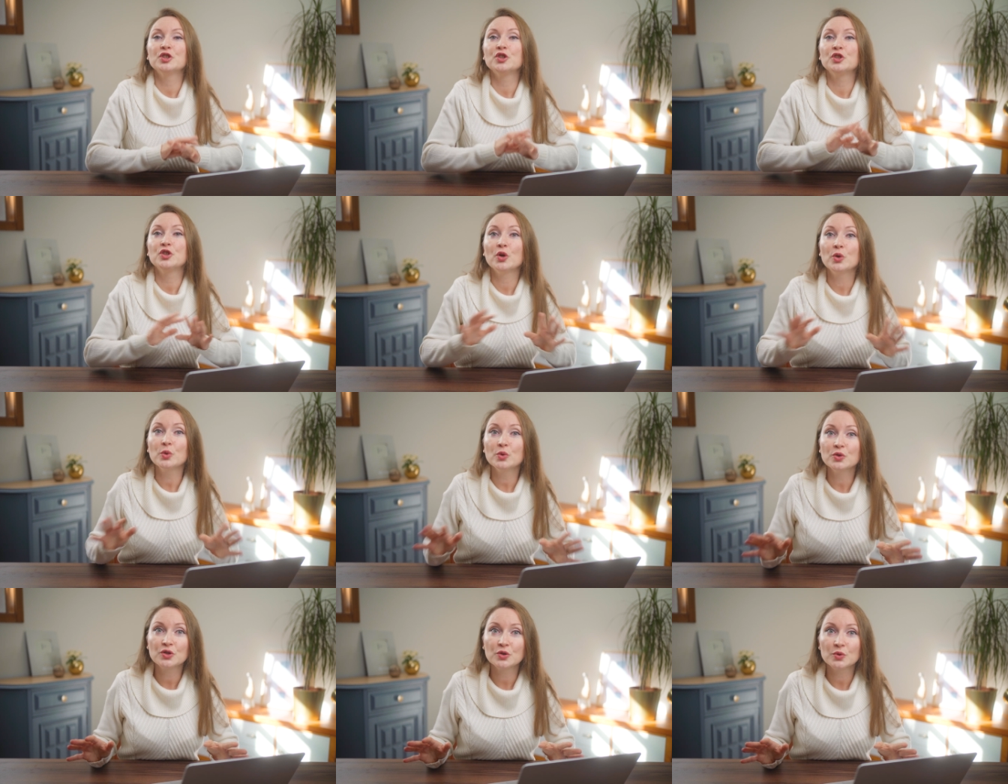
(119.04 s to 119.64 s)

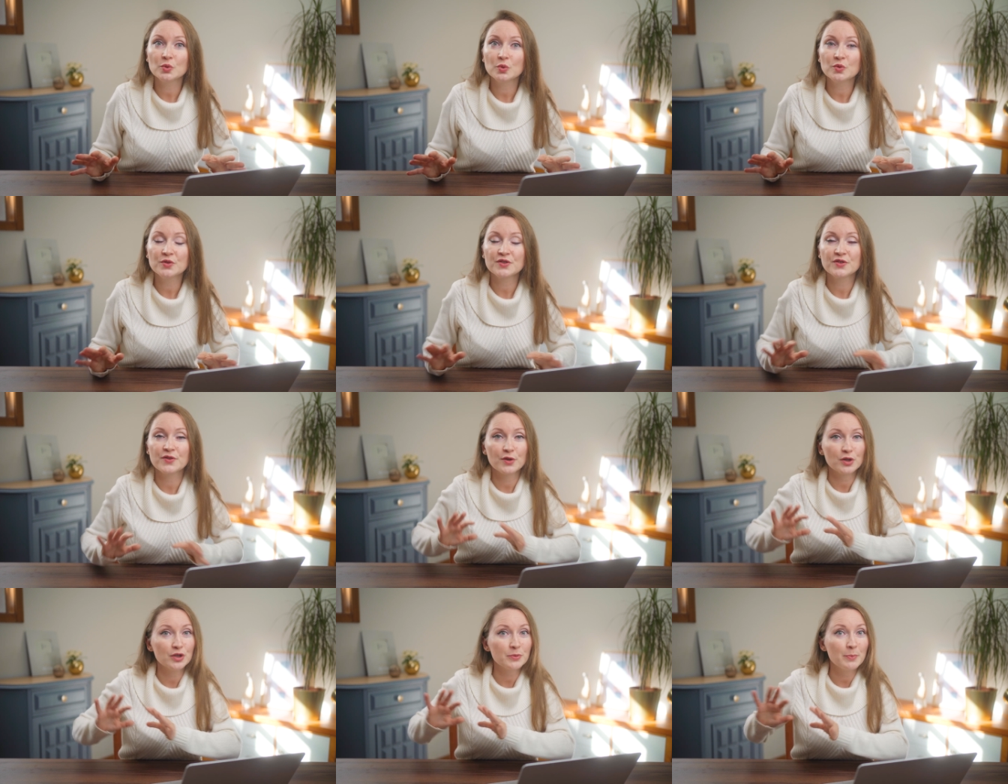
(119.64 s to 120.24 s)
no tools,
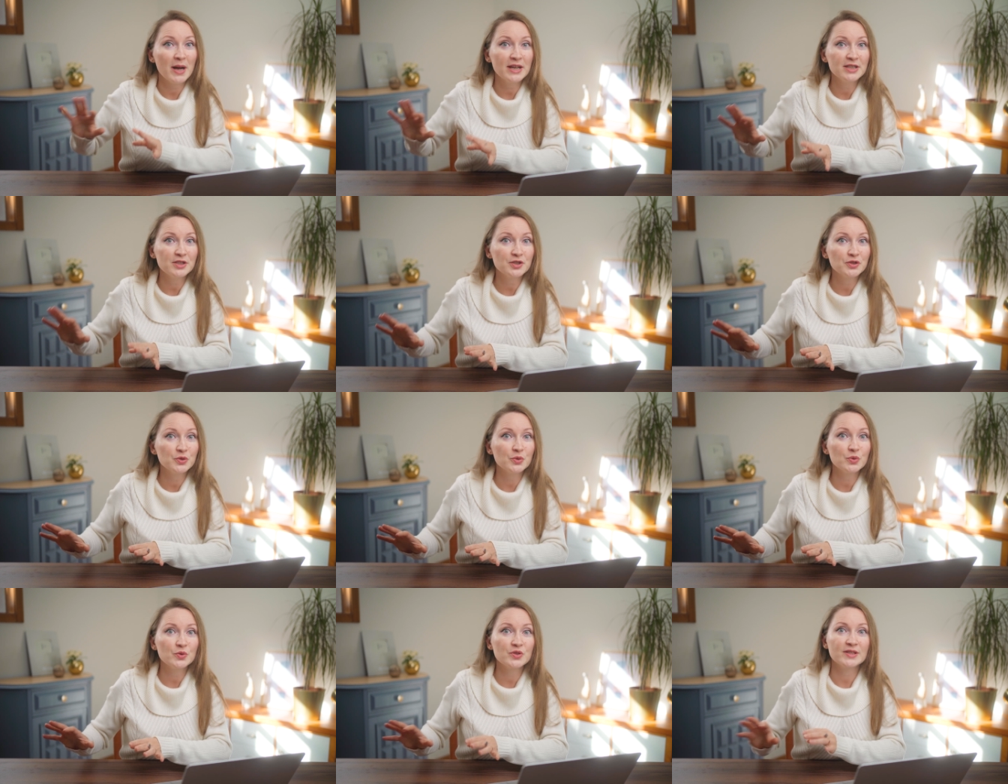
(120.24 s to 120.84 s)
third-party
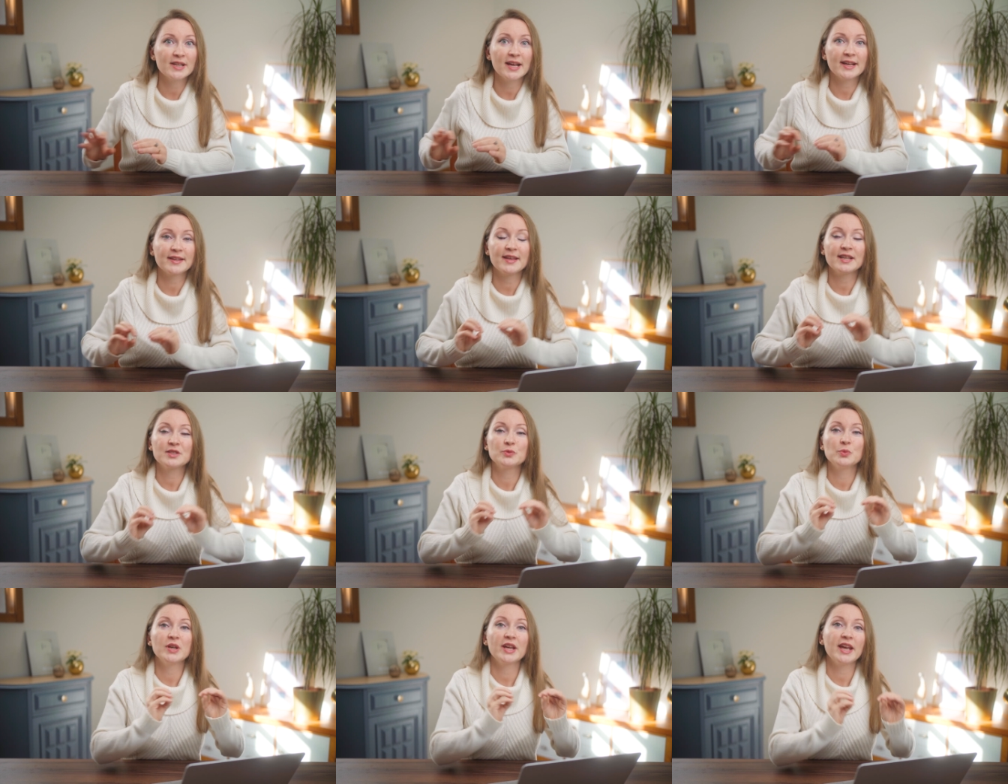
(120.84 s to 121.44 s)
tools like
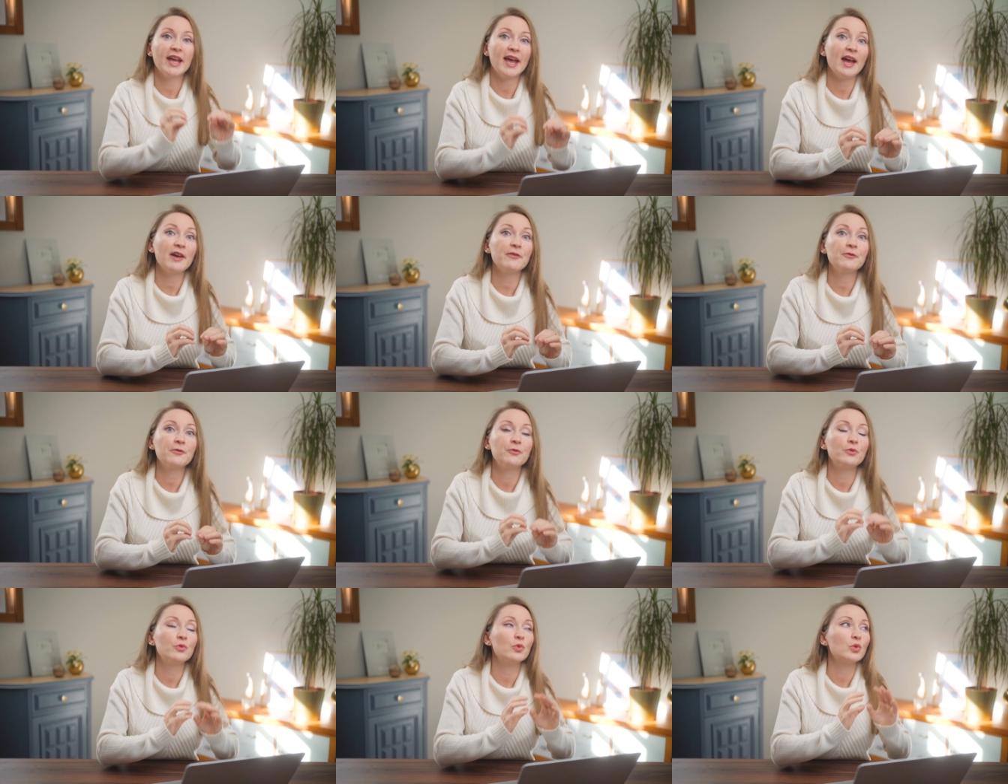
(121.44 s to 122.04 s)
that we
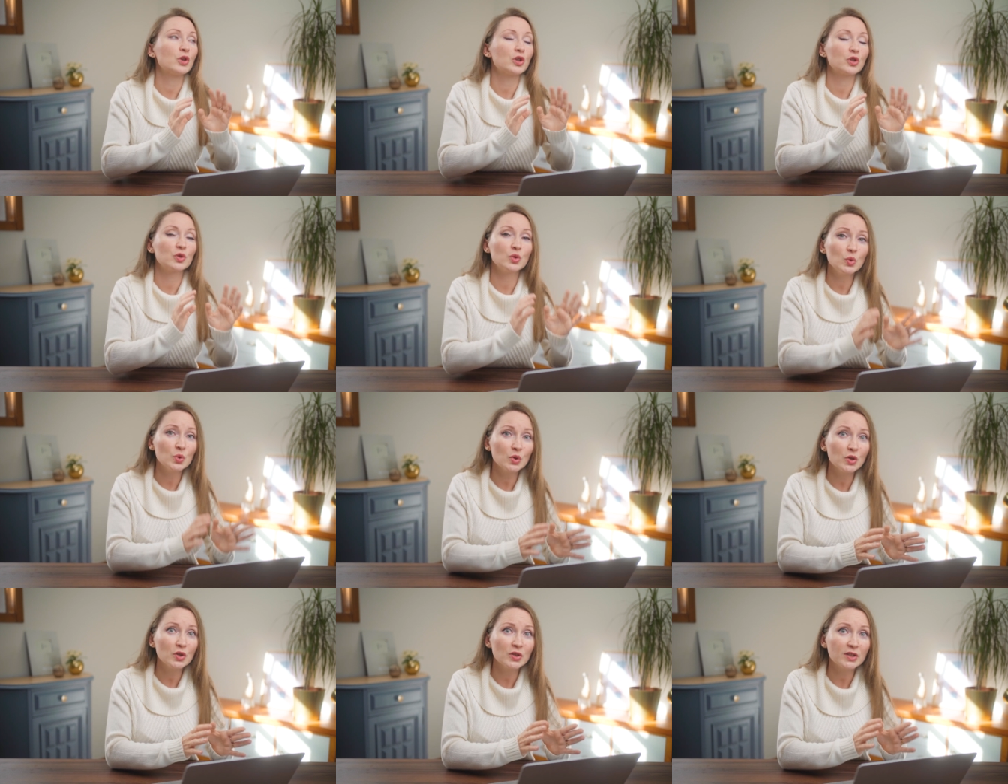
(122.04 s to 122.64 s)
have for
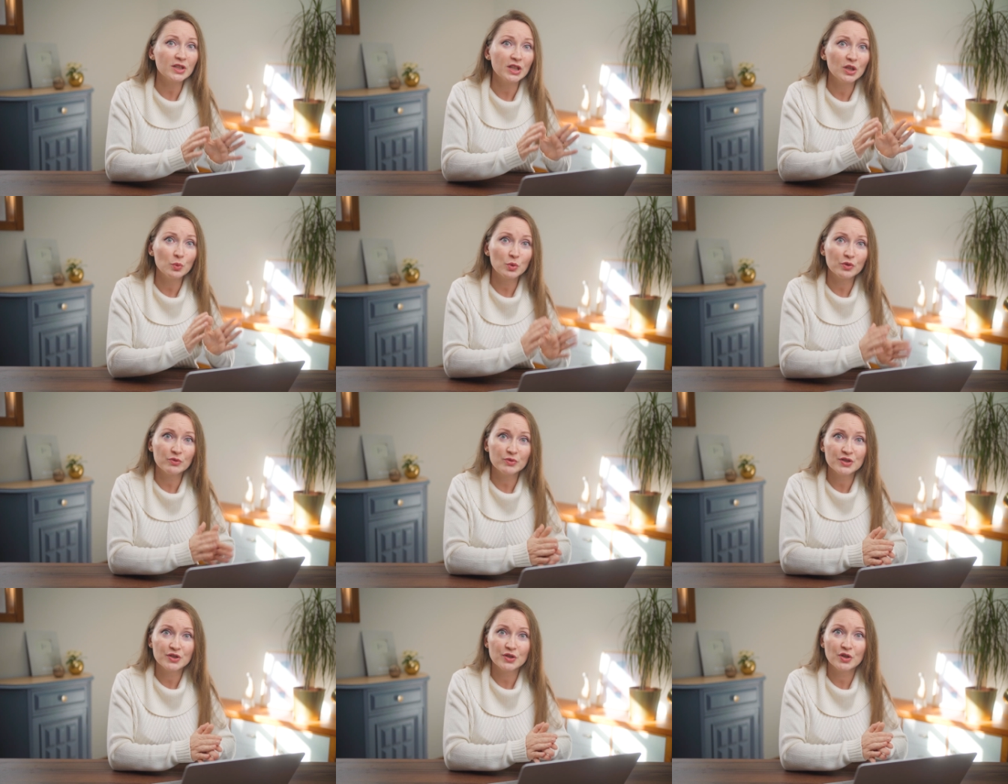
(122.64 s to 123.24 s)
Google
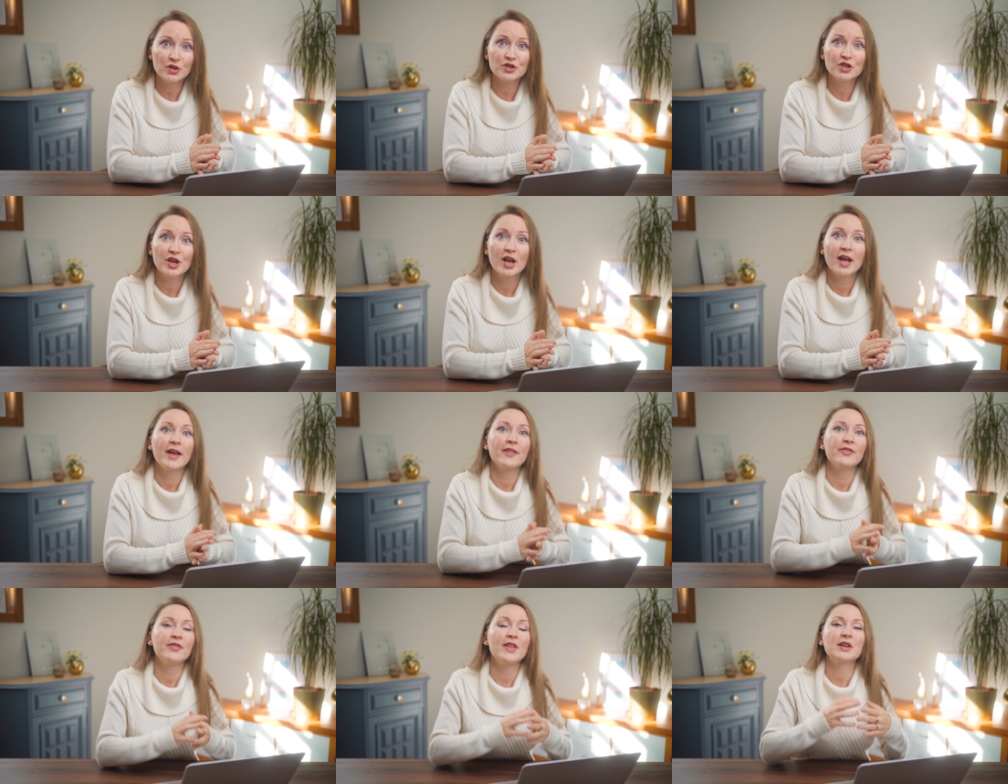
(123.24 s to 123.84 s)
keyword research
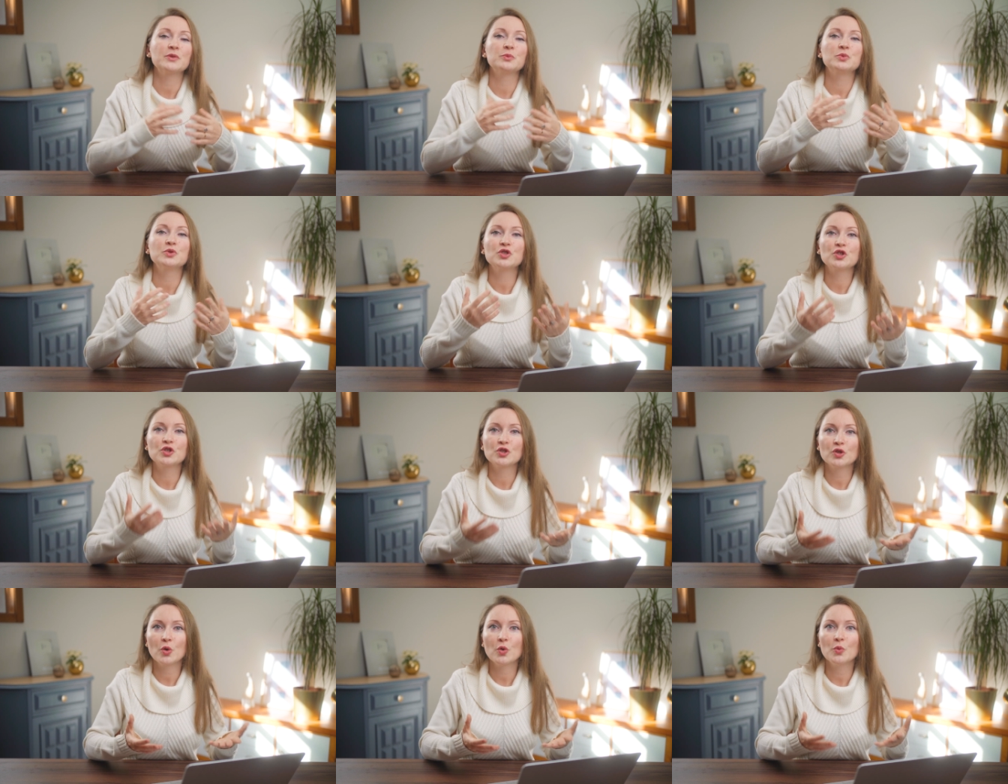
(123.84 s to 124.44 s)
that would
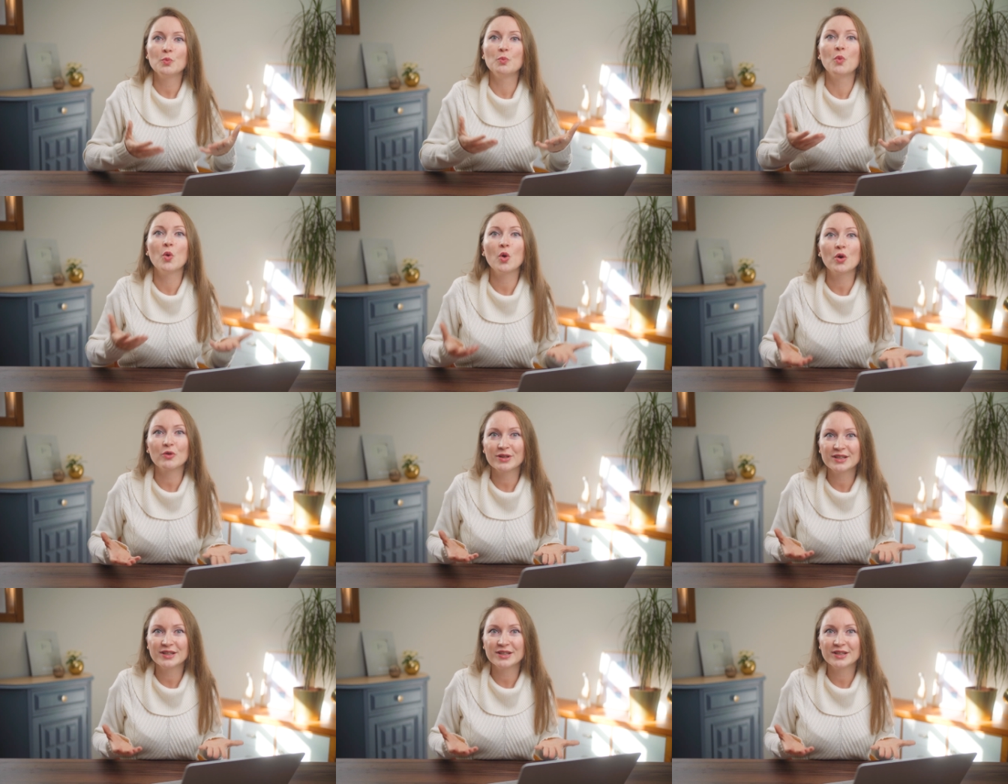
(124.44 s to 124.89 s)
show more